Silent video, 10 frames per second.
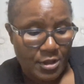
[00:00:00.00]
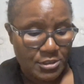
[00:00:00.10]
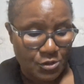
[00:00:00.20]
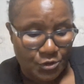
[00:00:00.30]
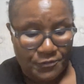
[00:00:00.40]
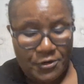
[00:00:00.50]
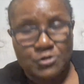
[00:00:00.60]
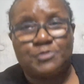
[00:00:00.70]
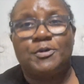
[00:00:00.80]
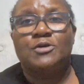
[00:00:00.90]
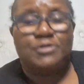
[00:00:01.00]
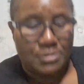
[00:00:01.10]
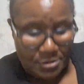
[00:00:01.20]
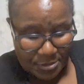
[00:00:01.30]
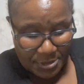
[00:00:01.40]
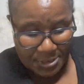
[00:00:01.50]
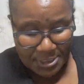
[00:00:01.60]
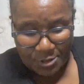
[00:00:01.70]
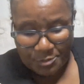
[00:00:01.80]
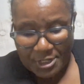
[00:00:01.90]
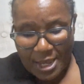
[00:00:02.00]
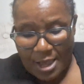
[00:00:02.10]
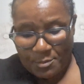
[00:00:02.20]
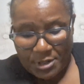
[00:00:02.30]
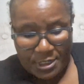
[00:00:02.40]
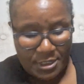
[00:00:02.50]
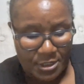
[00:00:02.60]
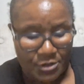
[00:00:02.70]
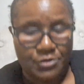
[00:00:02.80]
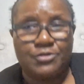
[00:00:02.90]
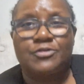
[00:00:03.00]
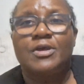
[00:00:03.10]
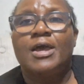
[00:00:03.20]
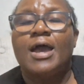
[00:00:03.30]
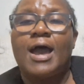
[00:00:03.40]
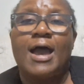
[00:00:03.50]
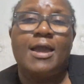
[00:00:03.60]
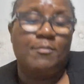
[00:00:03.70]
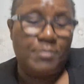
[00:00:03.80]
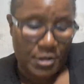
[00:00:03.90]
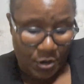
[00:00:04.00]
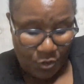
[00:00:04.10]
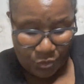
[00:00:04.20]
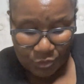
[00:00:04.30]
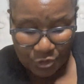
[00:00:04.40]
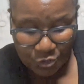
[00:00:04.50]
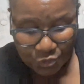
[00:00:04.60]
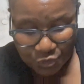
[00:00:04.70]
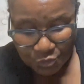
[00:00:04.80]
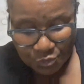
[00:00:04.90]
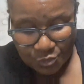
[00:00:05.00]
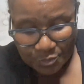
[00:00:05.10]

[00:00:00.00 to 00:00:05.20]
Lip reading: So the first person to tell me how many years I have been on YouTube,